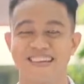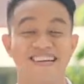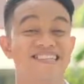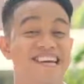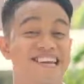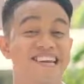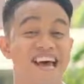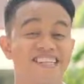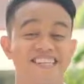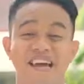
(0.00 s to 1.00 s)
The
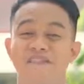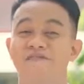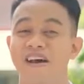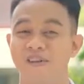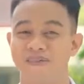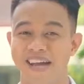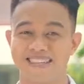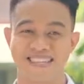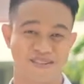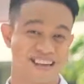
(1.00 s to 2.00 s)
next and final
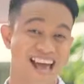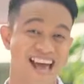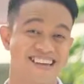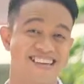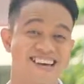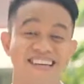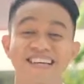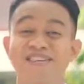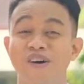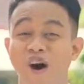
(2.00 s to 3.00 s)
organization hack
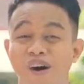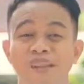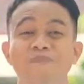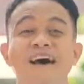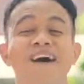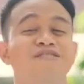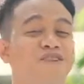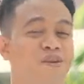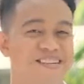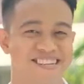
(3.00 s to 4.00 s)
is all about
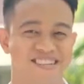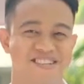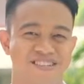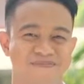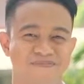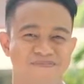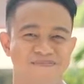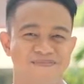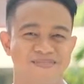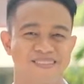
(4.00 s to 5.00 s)
cohesion.
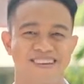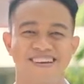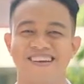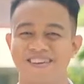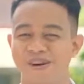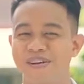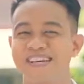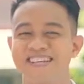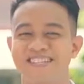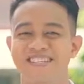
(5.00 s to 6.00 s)

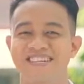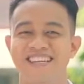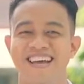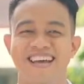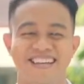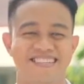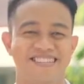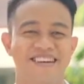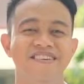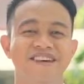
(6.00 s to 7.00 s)
Cohesion is
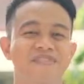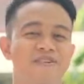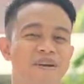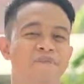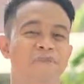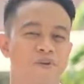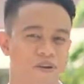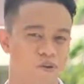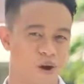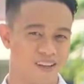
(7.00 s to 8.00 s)
another
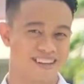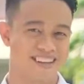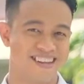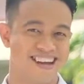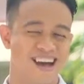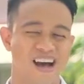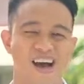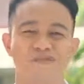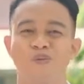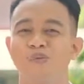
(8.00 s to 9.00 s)
important quality
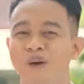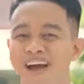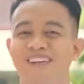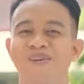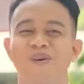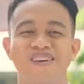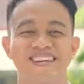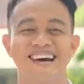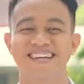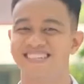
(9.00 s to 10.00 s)
of a
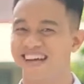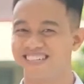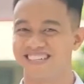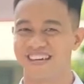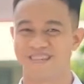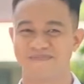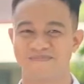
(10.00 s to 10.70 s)
well-organized essay.